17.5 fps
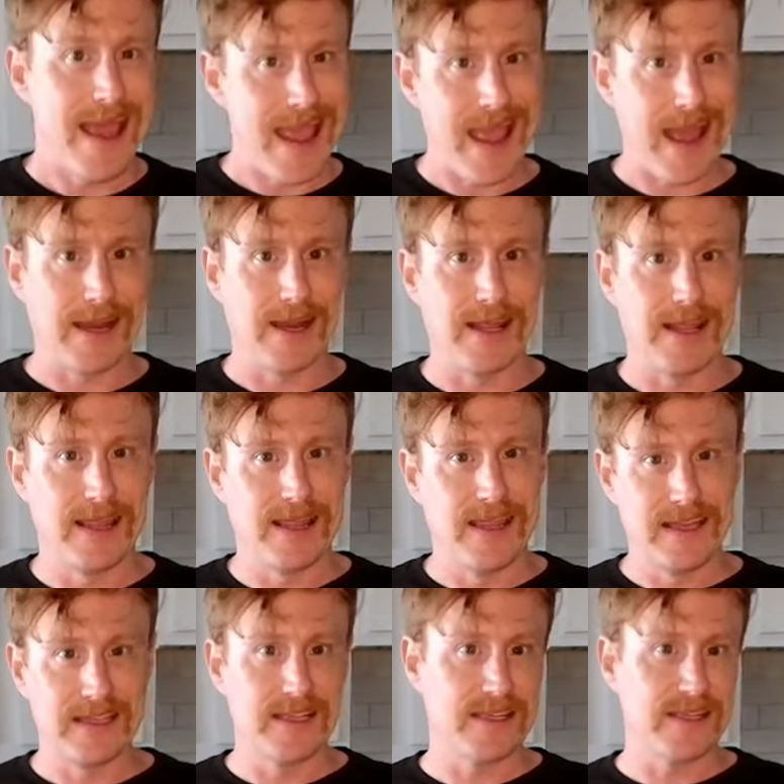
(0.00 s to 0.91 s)
And
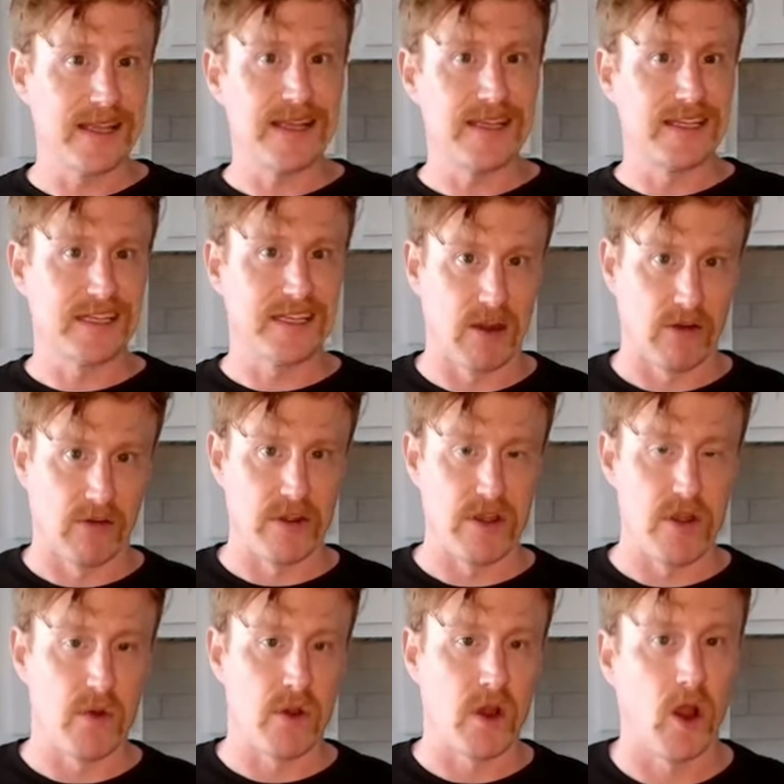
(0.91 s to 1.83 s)
this is a
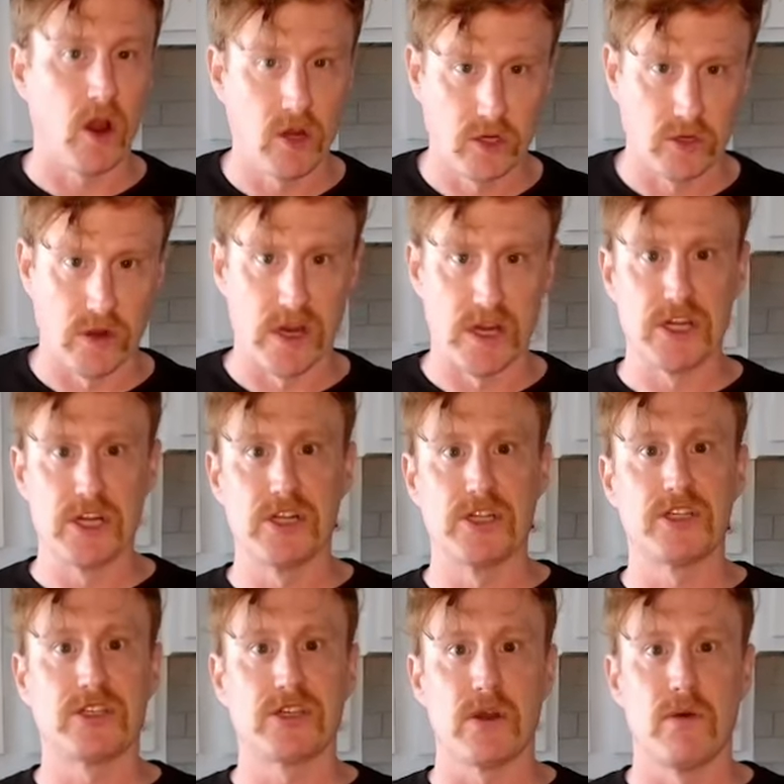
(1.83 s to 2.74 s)
stereo cartridge,
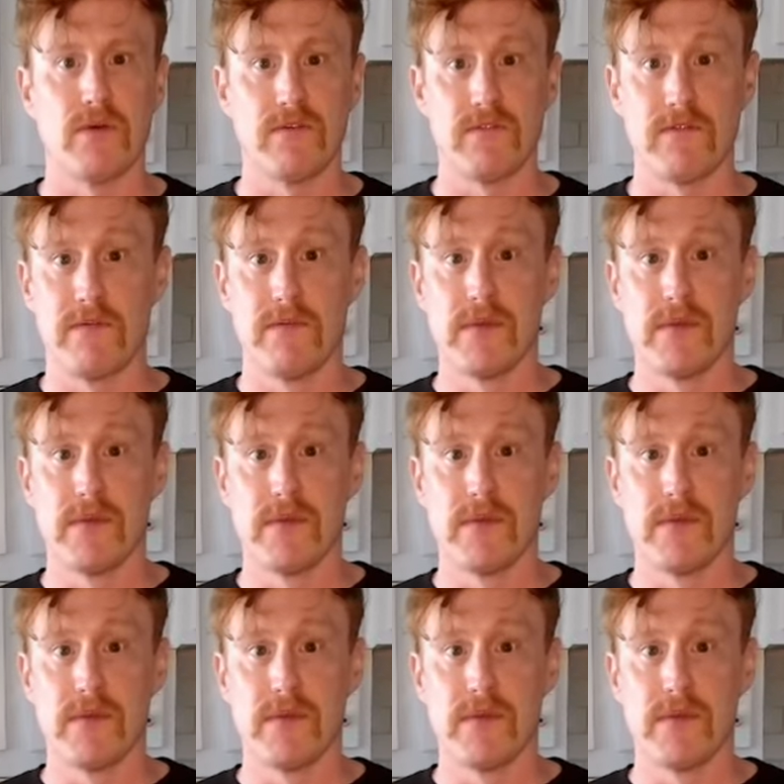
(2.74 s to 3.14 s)
so